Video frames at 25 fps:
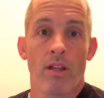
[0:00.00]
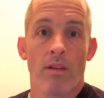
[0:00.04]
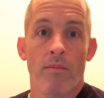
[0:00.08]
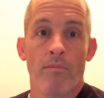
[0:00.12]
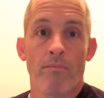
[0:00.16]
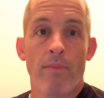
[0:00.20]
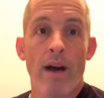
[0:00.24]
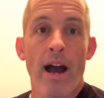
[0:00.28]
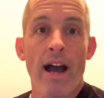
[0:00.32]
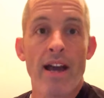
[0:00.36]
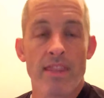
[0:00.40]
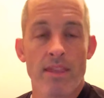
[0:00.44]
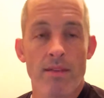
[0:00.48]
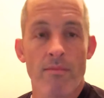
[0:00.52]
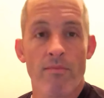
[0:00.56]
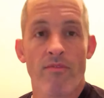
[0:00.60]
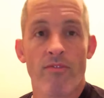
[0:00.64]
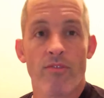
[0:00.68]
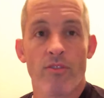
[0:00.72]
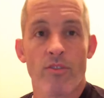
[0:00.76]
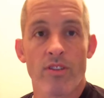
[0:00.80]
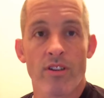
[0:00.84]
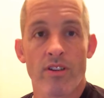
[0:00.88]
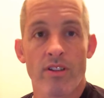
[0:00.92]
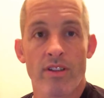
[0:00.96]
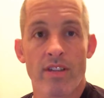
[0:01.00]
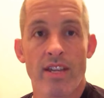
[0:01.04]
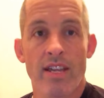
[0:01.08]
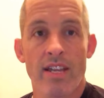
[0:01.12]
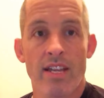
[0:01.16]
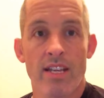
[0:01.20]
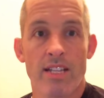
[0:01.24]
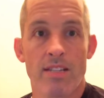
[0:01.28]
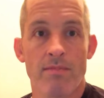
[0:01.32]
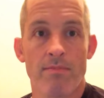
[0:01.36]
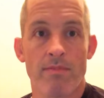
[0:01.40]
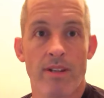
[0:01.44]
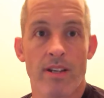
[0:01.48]
buy them for their
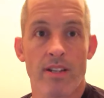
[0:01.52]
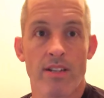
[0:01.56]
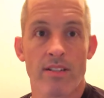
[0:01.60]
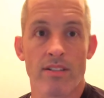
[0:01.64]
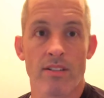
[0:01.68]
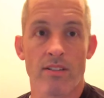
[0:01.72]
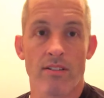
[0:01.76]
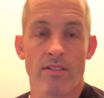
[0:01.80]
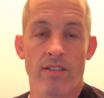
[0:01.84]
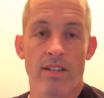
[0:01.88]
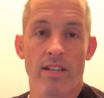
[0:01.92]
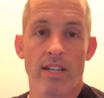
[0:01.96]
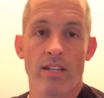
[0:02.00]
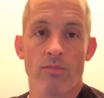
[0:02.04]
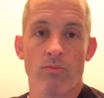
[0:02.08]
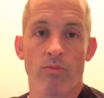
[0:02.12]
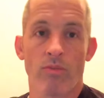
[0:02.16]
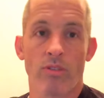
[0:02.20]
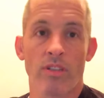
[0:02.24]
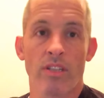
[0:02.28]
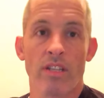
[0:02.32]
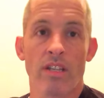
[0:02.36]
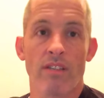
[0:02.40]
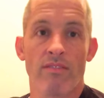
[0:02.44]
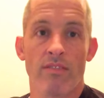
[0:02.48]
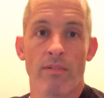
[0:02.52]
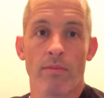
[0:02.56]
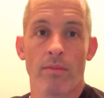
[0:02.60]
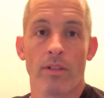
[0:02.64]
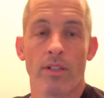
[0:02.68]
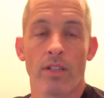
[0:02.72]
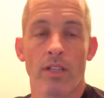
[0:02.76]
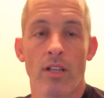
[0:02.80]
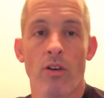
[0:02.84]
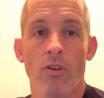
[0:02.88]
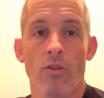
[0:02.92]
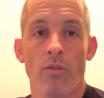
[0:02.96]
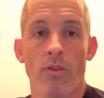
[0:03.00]
kids because their kids won't leave them
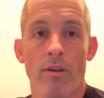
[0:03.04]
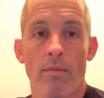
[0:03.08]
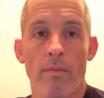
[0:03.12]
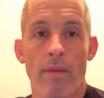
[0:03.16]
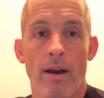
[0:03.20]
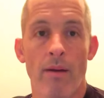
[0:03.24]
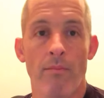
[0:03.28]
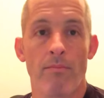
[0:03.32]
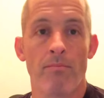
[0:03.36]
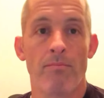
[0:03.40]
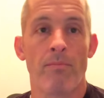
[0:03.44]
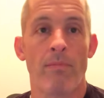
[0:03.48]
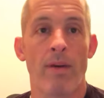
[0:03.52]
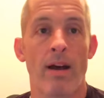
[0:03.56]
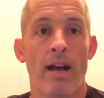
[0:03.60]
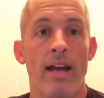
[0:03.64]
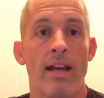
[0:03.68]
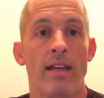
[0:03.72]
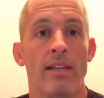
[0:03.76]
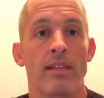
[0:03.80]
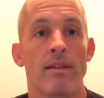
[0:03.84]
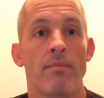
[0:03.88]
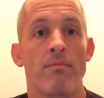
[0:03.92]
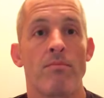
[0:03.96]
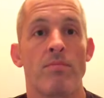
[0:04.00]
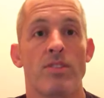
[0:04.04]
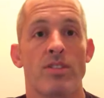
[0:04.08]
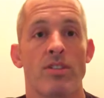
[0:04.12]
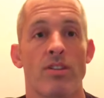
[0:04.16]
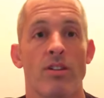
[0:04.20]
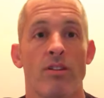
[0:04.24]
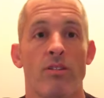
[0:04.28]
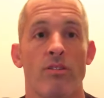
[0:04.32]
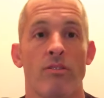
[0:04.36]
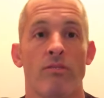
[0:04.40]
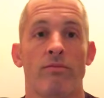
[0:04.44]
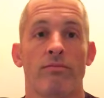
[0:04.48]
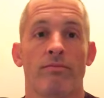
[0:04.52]
alone about buying them.
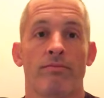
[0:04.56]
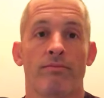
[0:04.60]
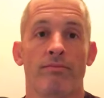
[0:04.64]
So